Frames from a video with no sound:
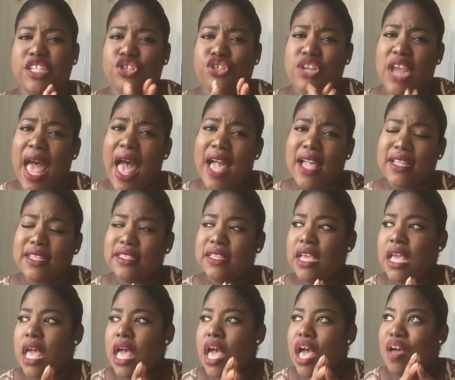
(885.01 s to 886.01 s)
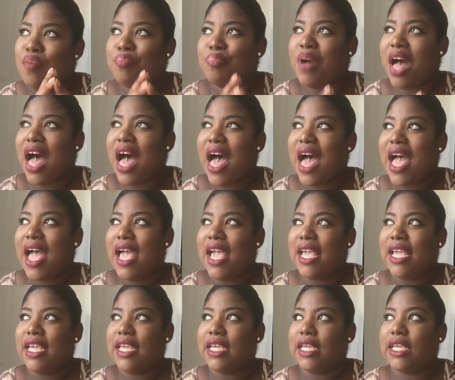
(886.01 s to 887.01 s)
Shack
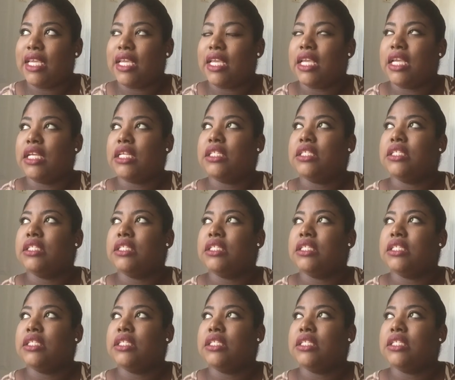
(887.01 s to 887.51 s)
by